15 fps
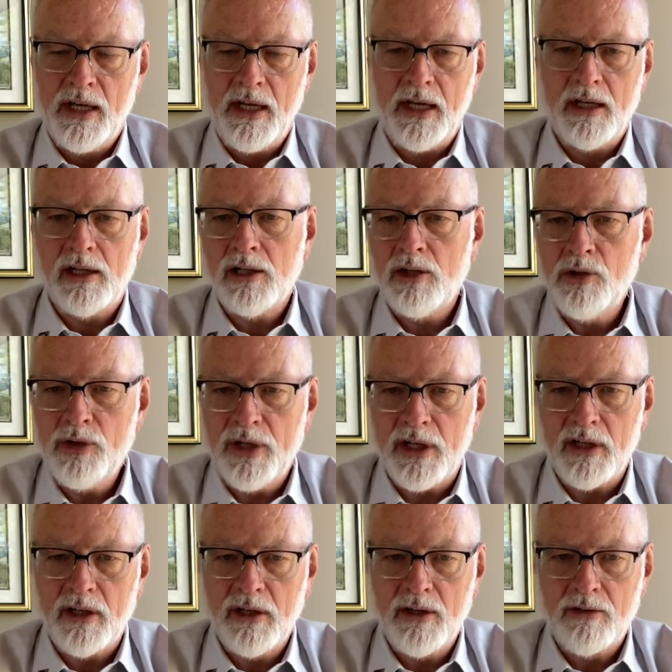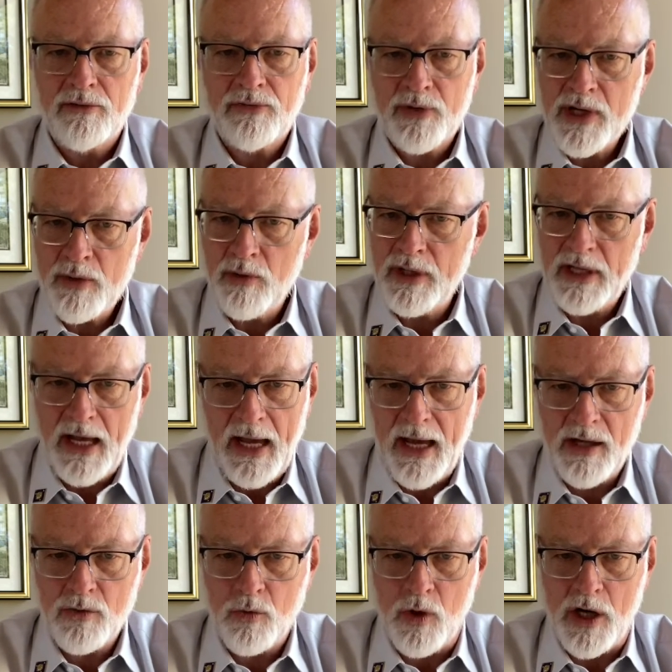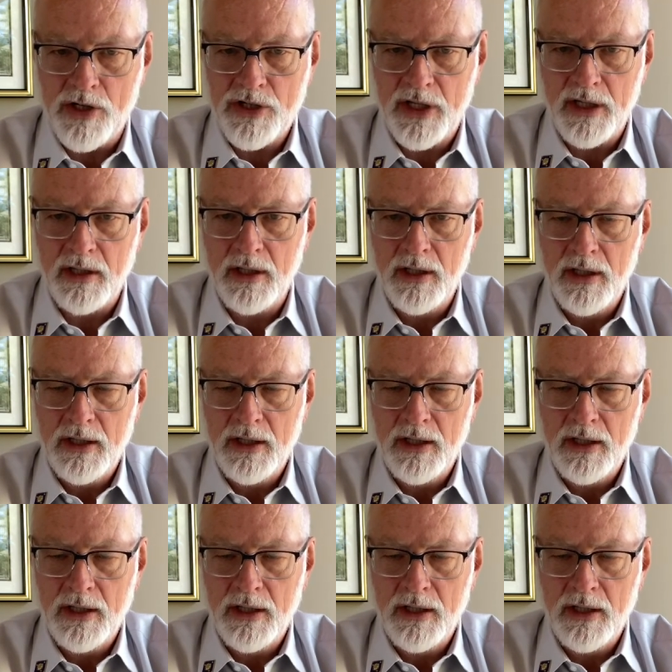including frequent hand washing